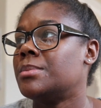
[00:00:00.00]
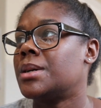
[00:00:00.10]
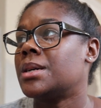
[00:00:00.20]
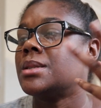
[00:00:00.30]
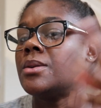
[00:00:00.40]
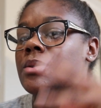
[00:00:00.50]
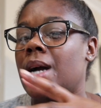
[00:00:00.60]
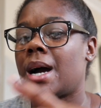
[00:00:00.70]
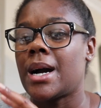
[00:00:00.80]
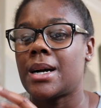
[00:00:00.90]
because those are
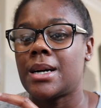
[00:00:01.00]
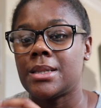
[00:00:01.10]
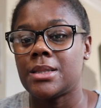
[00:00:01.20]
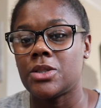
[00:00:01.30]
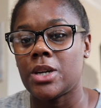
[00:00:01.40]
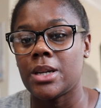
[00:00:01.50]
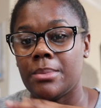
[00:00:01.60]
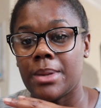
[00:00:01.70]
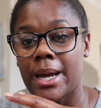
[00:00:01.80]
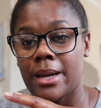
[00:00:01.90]
high concentrated
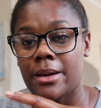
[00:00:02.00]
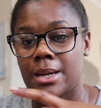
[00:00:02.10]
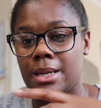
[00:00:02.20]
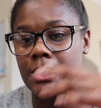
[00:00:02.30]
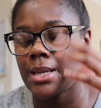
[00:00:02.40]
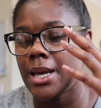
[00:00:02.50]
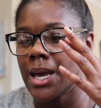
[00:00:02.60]
black areas.